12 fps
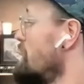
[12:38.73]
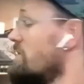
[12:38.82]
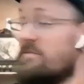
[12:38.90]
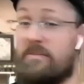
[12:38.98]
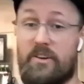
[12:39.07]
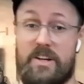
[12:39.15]

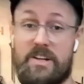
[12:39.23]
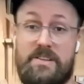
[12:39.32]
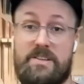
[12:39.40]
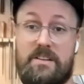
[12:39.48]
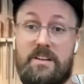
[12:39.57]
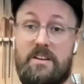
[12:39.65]
the
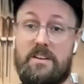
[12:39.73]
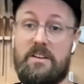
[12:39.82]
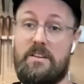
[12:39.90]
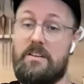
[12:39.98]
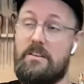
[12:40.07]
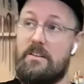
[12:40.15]
voice.
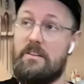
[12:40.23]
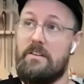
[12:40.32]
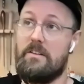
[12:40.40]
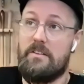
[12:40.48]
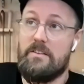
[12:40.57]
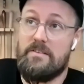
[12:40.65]

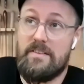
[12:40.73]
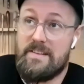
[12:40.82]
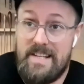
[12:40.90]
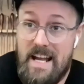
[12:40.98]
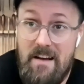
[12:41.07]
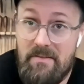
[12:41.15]
The
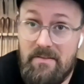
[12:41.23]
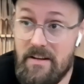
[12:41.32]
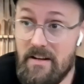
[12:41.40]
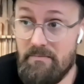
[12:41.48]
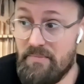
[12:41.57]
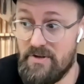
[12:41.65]
sound
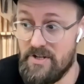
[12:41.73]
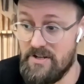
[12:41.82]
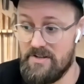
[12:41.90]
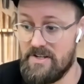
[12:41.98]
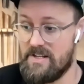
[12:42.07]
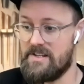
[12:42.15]
that it
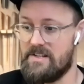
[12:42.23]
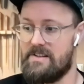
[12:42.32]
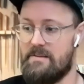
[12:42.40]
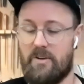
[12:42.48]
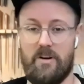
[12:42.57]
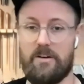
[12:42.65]
produces. It's
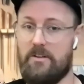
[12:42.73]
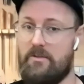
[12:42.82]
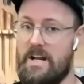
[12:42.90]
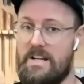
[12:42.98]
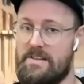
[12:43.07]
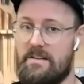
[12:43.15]
got a
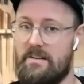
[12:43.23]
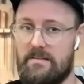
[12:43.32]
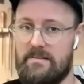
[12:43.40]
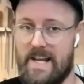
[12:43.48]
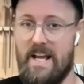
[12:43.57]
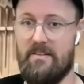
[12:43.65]
great
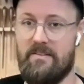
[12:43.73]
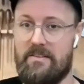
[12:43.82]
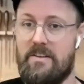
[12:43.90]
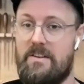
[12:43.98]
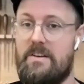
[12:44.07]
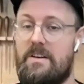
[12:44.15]
sound.
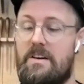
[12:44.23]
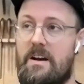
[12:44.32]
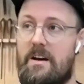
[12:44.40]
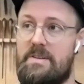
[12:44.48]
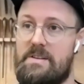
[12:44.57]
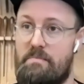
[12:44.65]

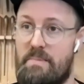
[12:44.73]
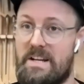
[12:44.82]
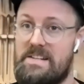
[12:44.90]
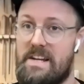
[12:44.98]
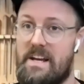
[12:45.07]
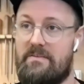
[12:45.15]
It's a
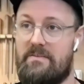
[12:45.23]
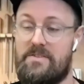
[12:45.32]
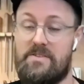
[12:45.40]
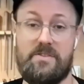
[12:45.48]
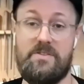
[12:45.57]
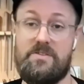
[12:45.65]
big sound for
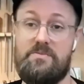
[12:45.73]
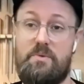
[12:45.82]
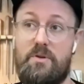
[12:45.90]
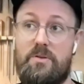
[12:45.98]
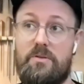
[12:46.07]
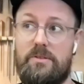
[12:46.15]
such a
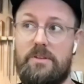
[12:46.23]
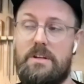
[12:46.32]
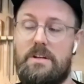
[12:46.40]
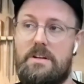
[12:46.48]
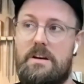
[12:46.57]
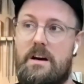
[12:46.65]
small
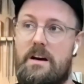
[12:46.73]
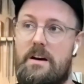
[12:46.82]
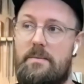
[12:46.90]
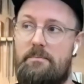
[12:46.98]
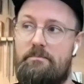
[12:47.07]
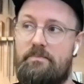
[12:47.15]

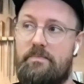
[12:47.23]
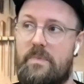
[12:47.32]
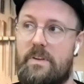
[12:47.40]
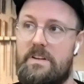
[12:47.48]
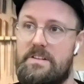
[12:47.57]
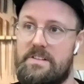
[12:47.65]

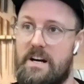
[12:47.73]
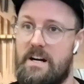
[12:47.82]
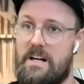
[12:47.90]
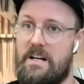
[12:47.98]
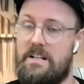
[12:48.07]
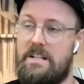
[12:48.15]

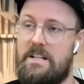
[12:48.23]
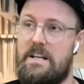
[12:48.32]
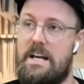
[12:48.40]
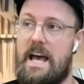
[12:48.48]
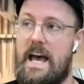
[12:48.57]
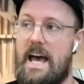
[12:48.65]
guitar,
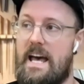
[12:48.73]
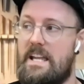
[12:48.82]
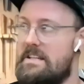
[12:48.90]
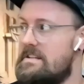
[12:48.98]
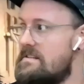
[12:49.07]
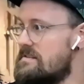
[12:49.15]

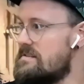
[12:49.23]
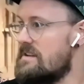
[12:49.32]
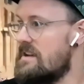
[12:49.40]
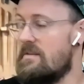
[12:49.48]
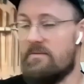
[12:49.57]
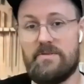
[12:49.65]
and
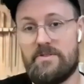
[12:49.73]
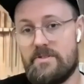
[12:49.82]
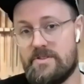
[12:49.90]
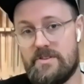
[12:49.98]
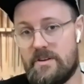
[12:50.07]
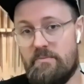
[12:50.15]
it was
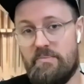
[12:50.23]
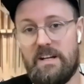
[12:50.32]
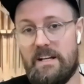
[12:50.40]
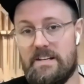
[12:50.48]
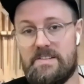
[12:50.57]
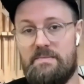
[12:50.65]
just
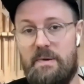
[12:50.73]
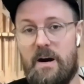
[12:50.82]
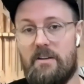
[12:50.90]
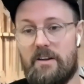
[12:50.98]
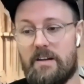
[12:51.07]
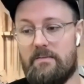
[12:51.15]
completely
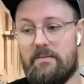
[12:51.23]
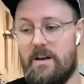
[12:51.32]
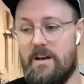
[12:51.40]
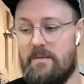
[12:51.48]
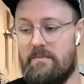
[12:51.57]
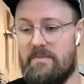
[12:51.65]
inspiring.
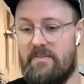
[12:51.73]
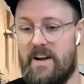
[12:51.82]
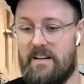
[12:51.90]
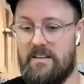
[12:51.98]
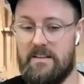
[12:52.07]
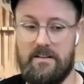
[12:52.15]
The
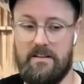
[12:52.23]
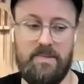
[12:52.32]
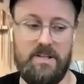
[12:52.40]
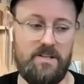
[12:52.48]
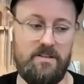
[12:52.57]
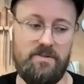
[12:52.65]
fact that
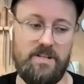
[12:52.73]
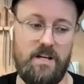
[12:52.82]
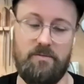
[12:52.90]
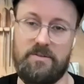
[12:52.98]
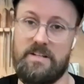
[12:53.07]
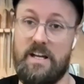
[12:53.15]
Michi was
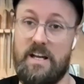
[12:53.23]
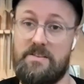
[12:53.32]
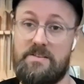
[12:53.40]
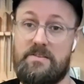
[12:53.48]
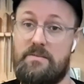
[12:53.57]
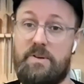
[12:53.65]
able to get
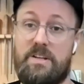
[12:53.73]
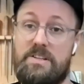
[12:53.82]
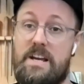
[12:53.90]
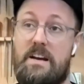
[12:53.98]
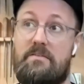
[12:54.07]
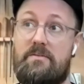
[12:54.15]
such a big
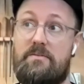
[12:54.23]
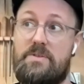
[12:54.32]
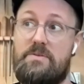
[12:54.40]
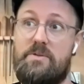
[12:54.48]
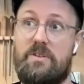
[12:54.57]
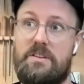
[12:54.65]
sound from a
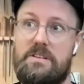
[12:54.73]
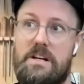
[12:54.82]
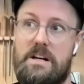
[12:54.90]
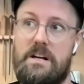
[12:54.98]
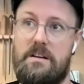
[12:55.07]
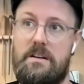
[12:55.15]
small
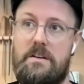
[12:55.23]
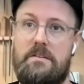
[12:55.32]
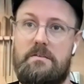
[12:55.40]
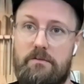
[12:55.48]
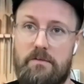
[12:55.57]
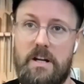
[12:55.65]
guitar
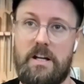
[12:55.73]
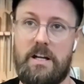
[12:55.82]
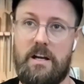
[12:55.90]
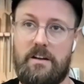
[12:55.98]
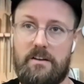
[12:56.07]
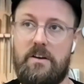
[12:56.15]
really
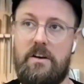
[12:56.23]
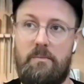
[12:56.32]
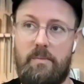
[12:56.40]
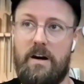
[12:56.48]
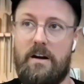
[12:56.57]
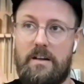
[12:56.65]
kind of got
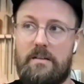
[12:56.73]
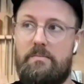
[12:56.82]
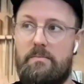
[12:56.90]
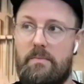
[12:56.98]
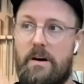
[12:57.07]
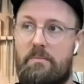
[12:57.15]
my
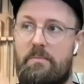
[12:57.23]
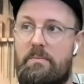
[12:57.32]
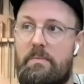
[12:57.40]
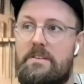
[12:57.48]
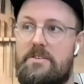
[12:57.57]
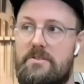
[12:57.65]

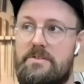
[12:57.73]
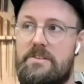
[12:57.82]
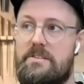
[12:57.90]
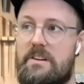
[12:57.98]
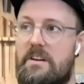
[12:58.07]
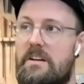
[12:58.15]

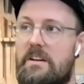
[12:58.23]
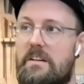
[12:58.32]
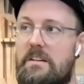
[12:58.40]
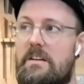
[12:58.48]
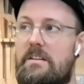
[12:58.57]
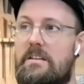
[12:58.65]
juices going,
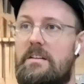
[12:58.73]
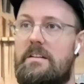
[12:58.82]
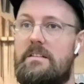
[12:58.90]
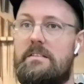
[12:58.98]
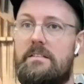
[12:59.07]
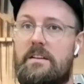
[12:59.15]

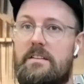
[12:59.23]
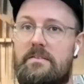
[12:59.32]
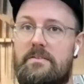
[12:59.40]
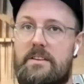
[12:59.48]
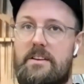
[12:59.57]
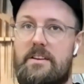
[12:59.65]
and kind
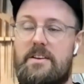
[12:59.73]
of